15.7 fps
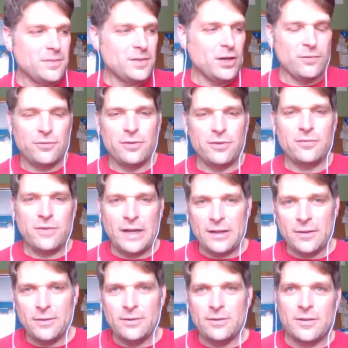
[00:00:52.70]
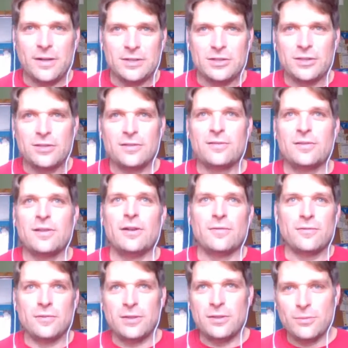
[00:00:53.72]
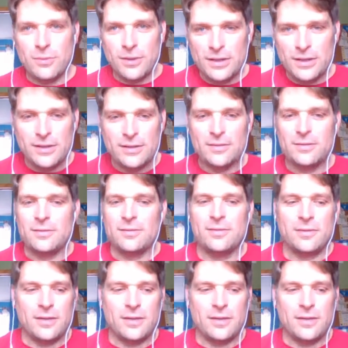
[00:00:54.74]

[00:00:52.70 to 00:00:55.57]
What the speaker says: carefully following directions, carefully reading.